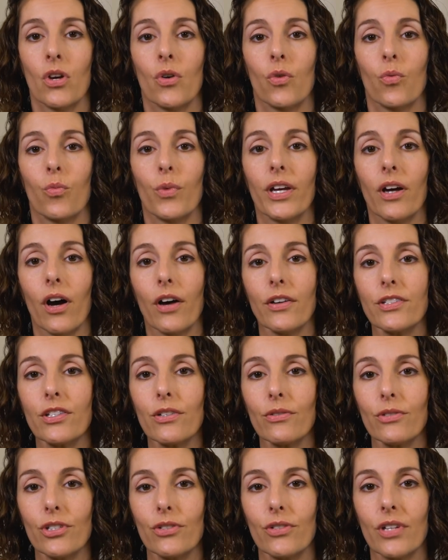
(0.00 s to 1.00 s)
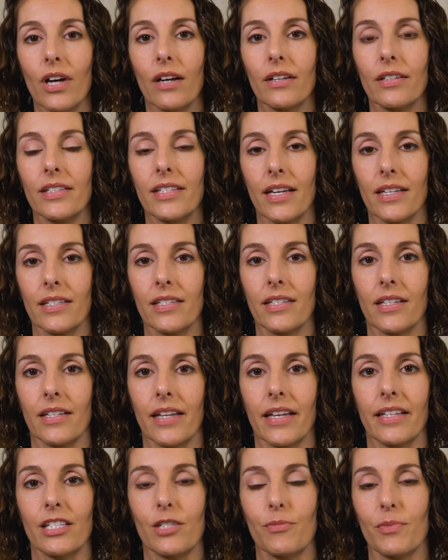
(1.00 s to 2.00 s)
We also do not
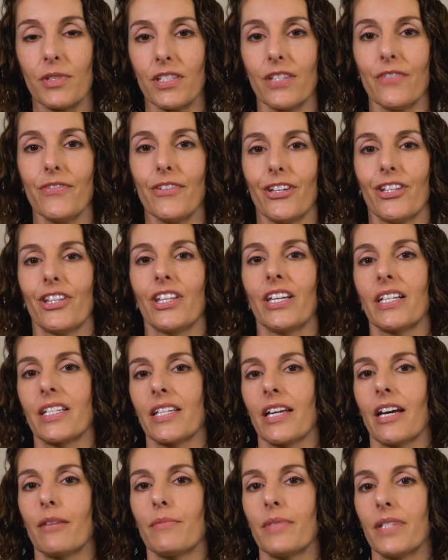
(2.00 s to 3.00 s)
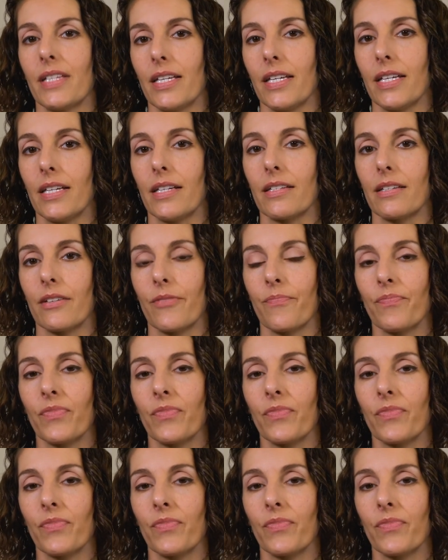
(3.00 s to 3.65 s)
designate specifically a time to eat.